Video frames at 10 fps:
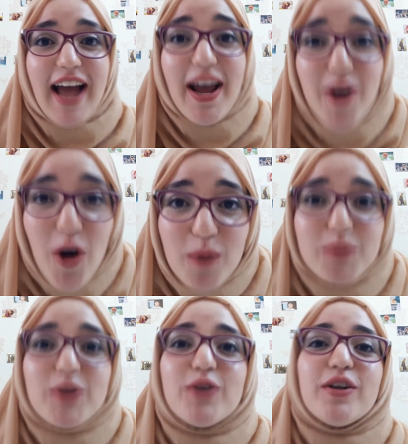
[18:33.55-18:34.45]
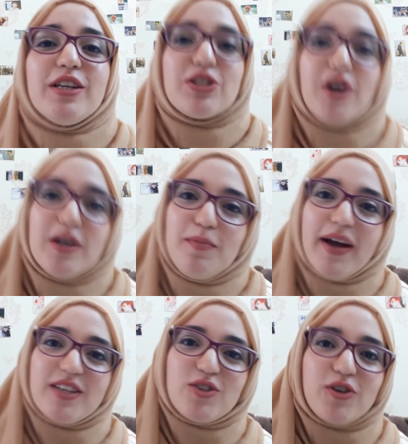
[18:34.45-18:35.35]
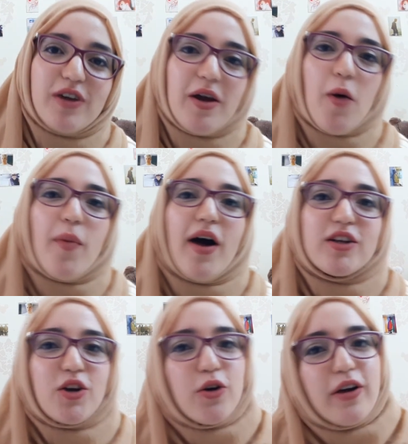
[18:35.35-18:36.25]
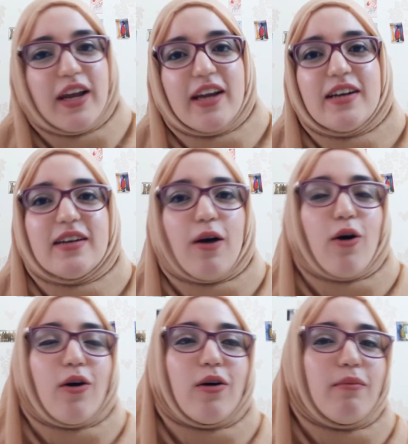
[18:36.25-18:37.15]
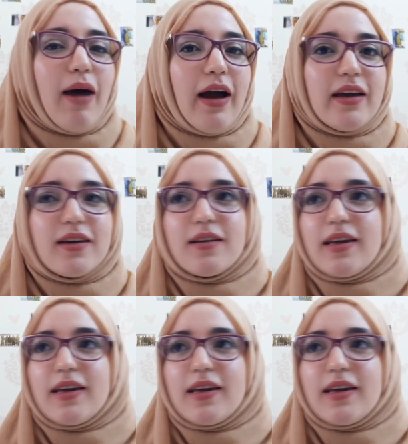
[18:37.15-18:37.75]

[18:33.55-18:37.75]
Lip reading: I hope you enjoyed my story about Korean or my